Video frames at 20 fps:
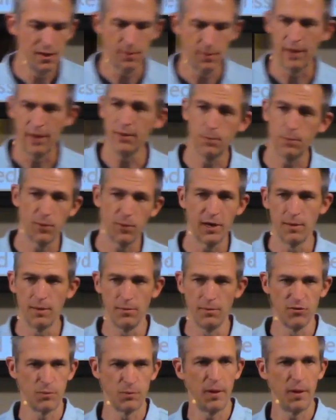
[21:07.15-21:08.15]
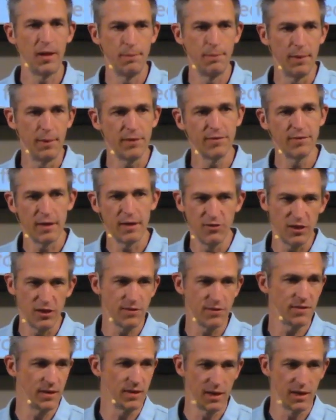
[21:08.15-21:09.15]
I think parables are probably best
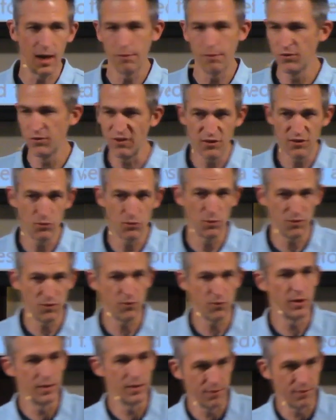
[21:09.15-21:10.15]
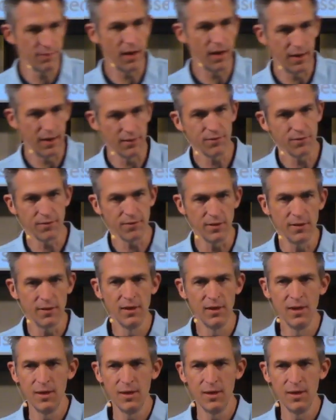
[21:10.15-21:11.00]
digested in conversation with friends, honestly,